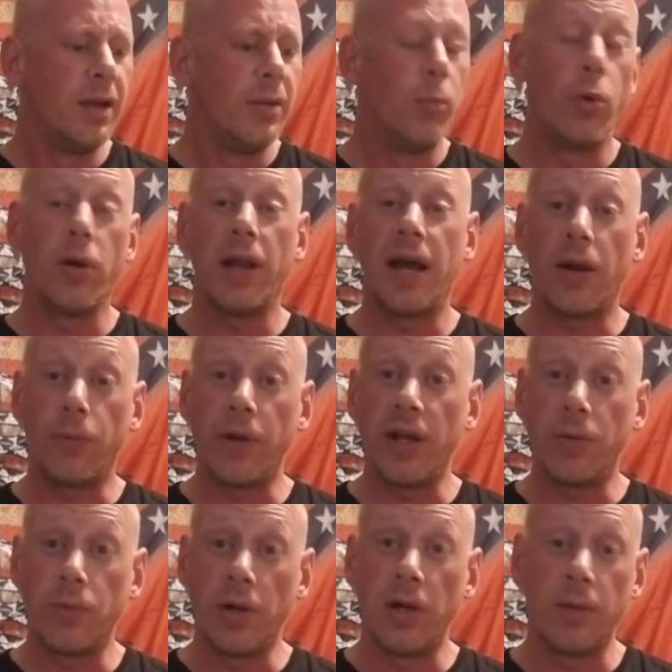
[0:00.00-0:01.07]

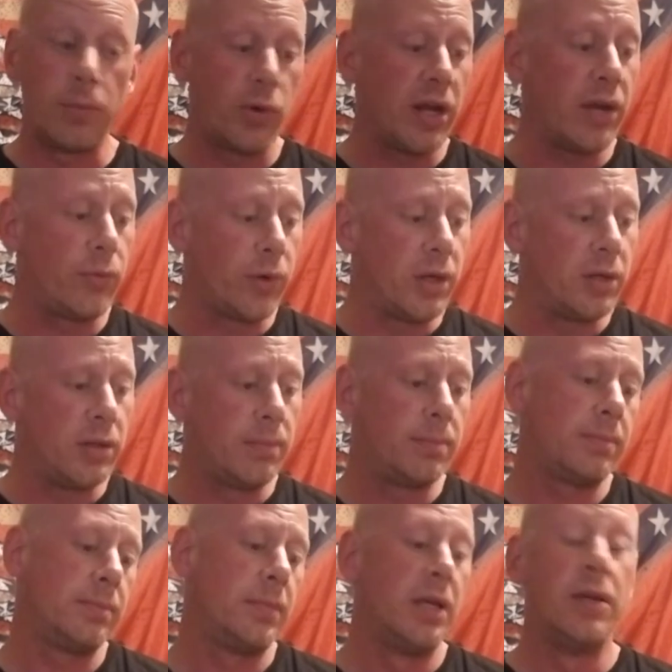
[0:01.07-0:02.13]
Red Rum, Red
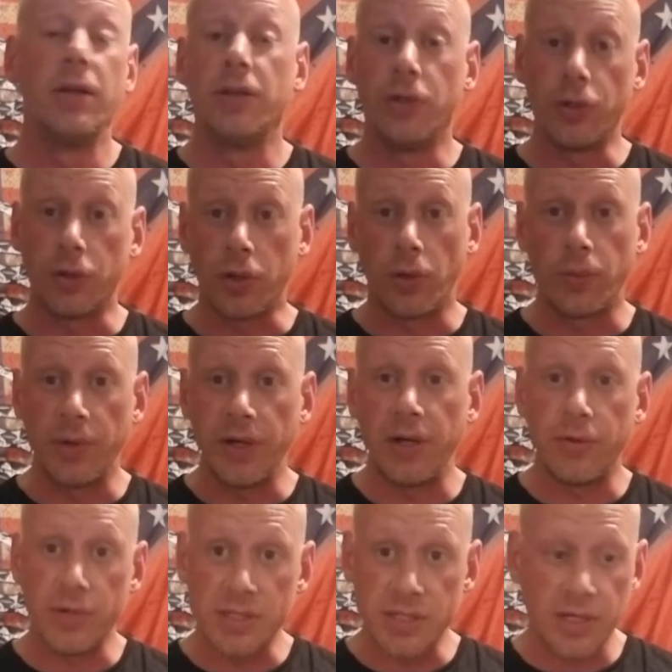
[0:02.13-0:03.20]
Rum. Your
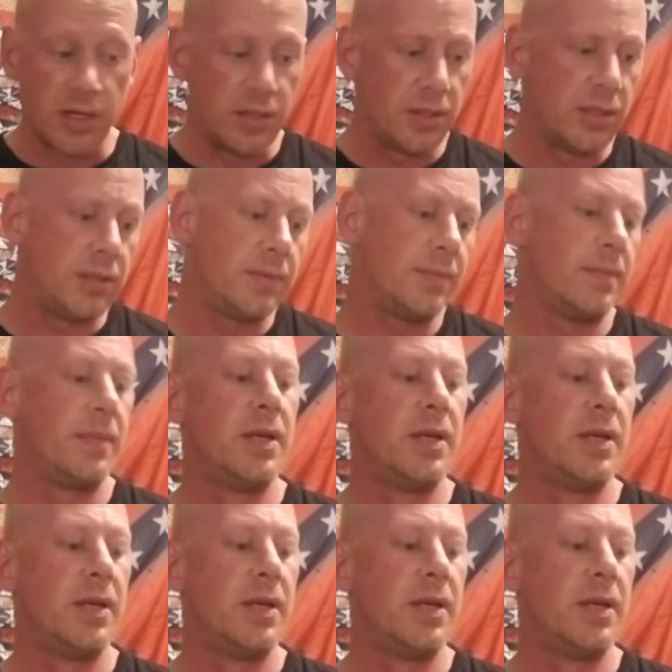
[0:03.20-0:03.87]
career is done.